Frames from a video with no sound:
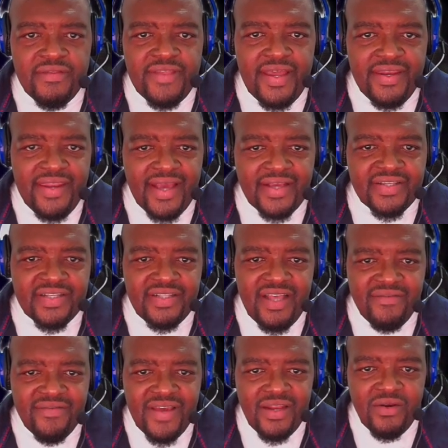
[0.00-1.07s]
The next
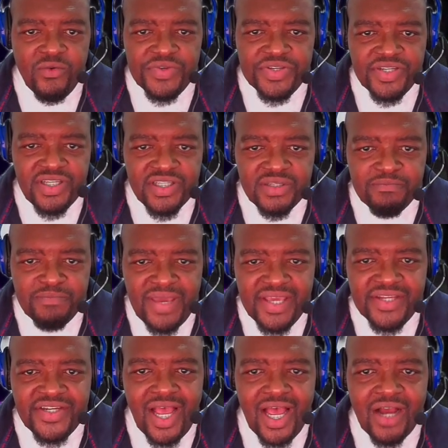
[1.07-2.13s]
level, which is
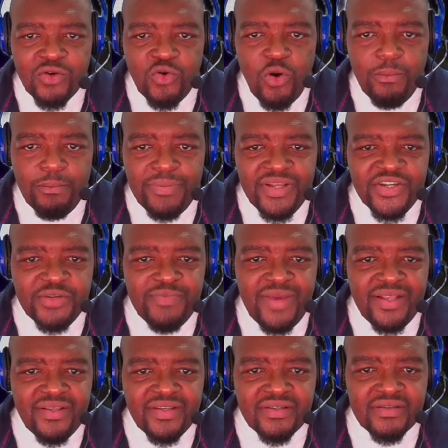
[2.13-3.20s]
major
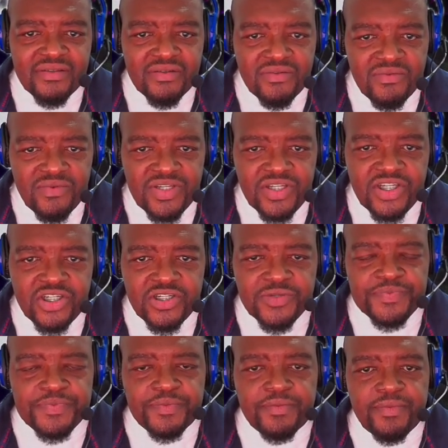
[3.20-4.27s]
accomplishments, which
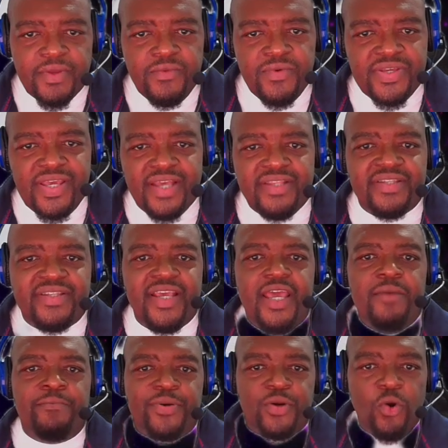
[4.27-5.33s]
we can
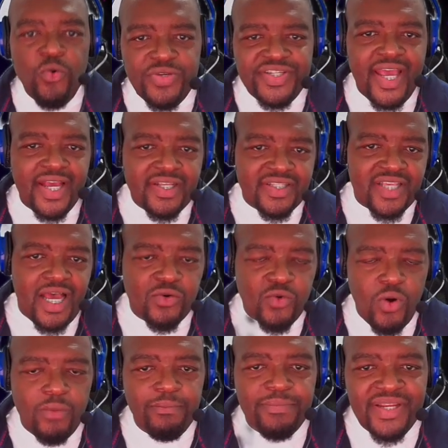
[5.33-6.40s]
say projects
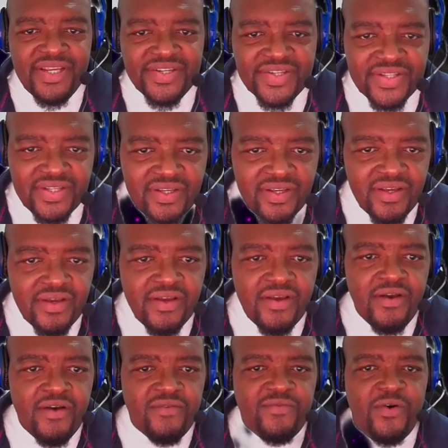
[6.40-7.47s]
accomplished.
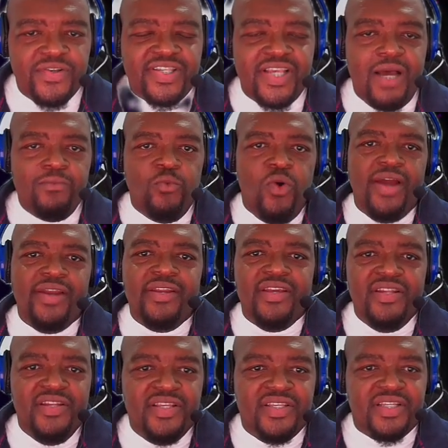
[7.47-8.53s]
For someone
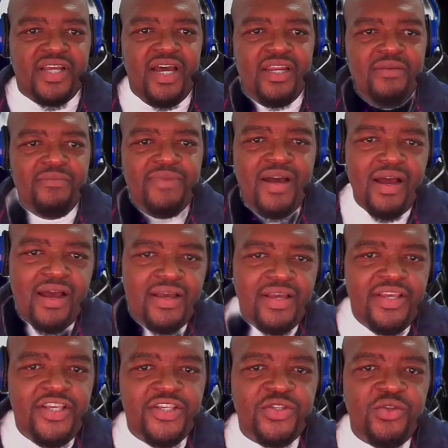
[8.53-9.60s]
in his caliber,
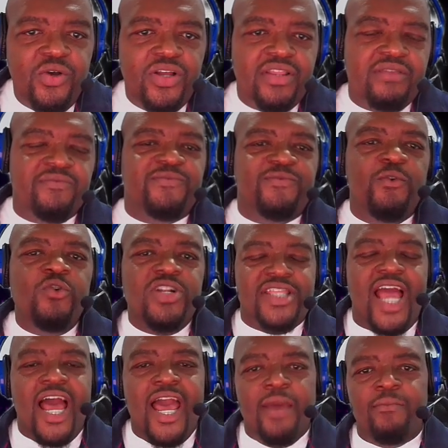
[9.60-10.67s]
he's not full
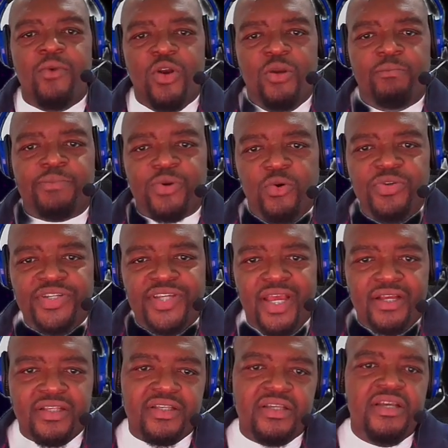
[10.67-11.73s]
time on
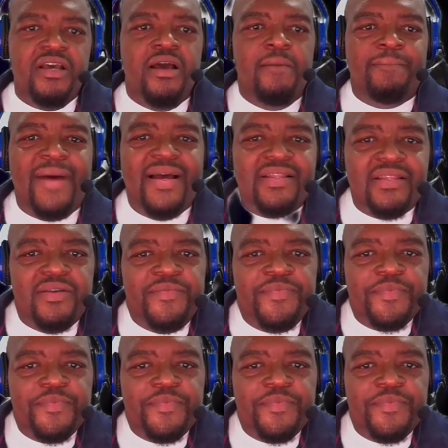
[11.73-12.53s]
projects, but